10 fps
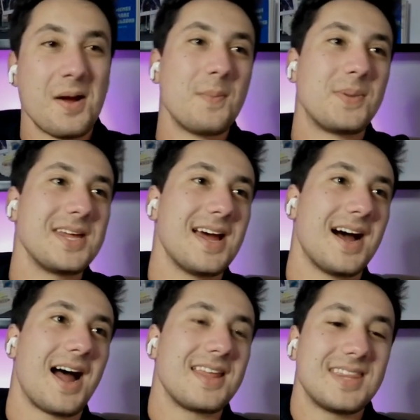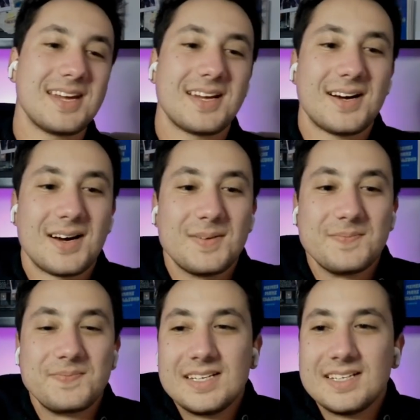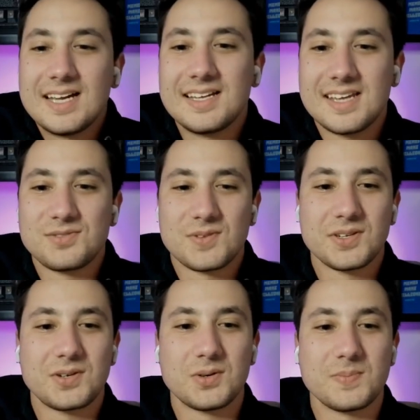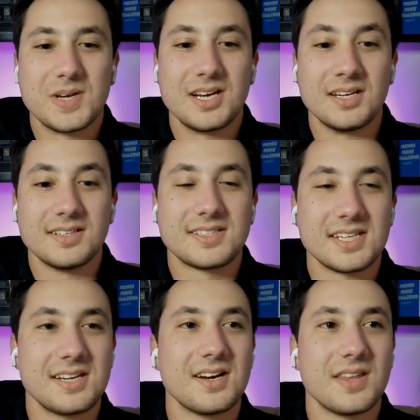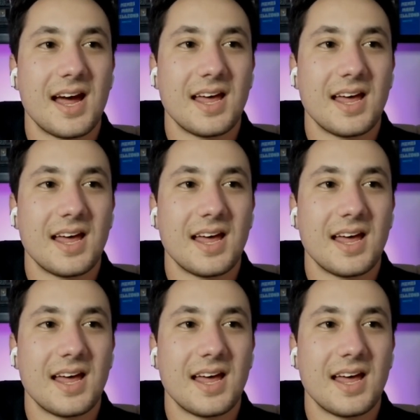But yeah, I think it's really cool to me to hear that